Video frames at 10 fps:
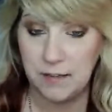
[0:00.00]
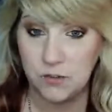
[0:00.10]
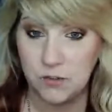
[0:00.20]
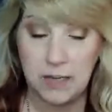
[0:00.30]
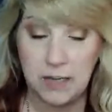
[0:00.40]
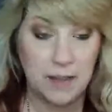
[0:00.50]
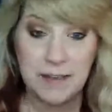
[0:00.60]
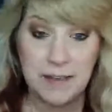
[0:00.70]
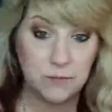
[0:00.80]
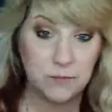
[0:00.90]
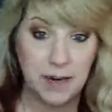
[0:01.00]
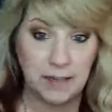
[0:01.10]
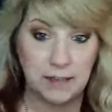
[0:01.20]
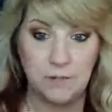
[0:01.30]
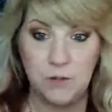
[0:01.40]
they don't need to come to any of the.
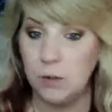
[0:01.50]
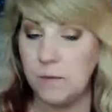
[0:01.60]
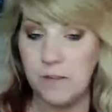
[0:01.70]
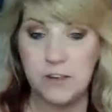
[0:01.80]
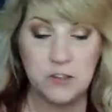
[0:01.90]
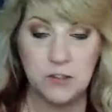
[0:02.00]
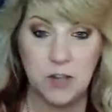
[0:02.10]
If you're a professional